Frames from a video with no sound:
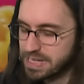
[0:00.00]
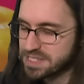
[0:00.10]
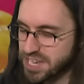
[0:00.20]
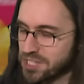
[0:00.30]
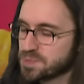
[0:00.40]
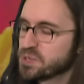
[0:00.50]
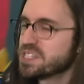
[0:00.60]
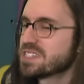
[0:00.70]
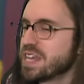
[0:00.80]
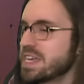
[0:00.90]
Salisbury
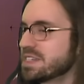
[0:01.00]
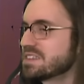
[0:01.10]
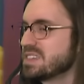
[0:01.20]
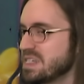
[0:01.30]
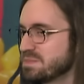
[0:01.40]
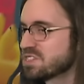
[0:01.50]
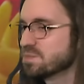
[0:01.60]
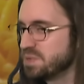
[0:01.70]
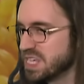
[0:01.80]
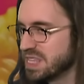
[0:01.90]
steak seems to
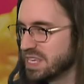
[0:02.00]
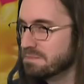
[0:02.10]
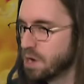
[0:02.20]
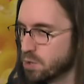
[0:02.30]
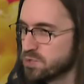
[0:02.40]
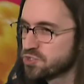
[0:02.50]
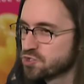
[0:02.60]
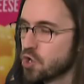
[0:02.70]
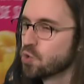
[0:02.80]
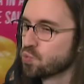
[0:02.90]
be the most
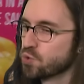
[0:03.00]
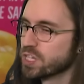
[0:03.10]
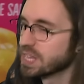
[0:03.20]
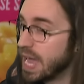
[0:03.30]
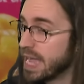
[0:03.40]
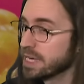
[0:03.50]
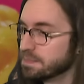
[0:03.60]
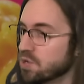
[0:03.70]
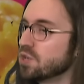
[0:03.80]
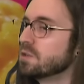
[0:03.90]

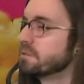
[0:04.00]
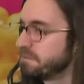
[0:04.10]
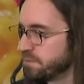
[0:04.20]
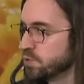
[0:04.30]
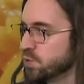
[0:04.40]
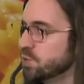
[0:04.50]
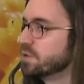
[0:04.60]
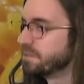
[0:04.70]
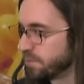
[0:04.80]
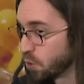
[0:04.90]
reliable food
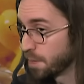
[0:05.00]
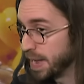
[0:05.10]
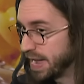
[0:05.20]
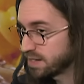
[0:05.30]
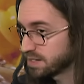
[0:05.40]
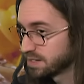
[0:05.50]
format.